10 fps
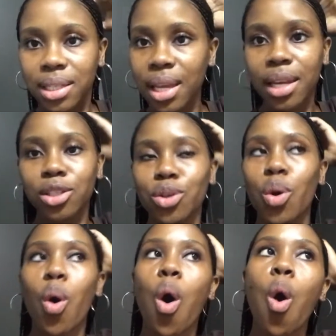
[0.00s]
decided to
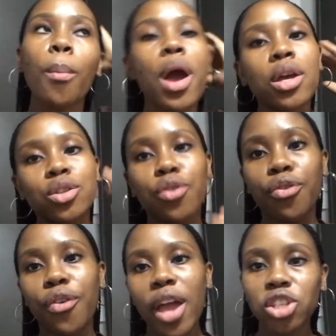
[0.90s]
go home to
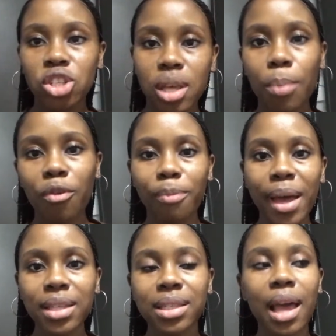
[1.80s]
fetch some of my
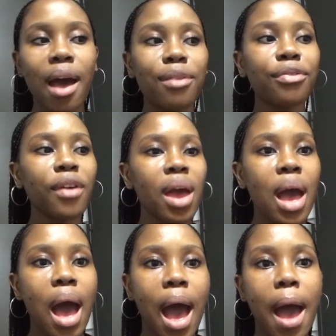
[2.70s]
stuff
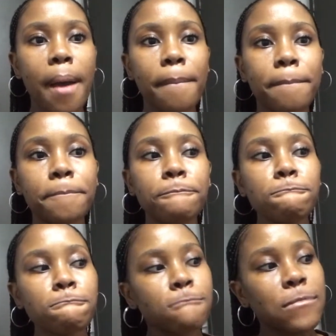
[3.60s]
um
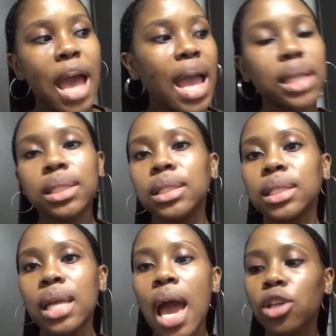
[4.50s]

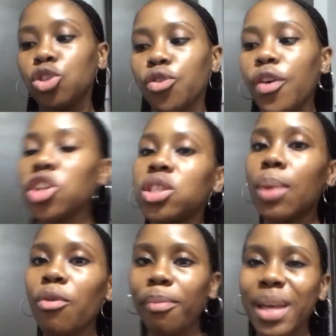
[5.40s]
and to fetch
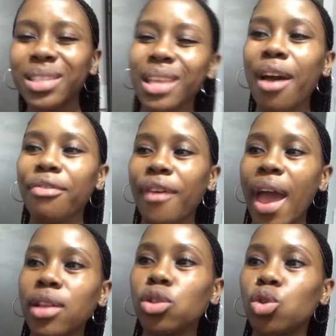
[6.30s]
some of my stuff
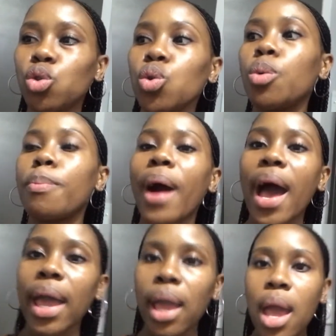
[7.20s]
and to
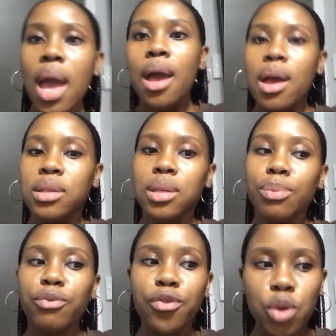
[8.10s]
buy
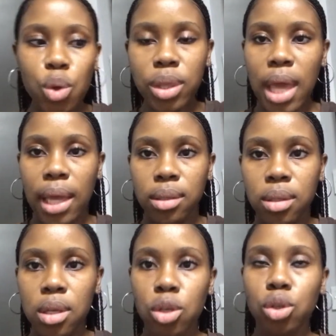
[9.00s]
some few things
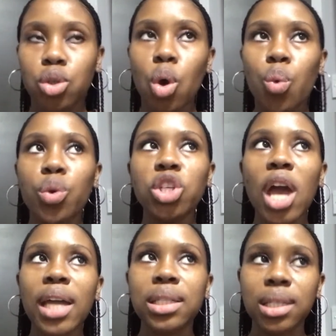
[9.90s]
so which
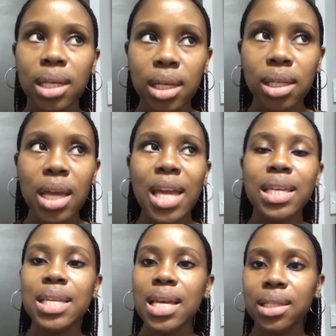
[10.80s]
i did
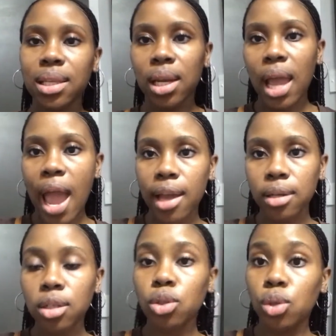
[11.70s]
yesterday and
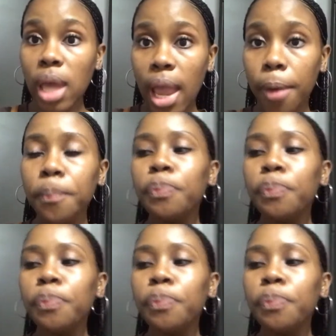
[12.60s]
today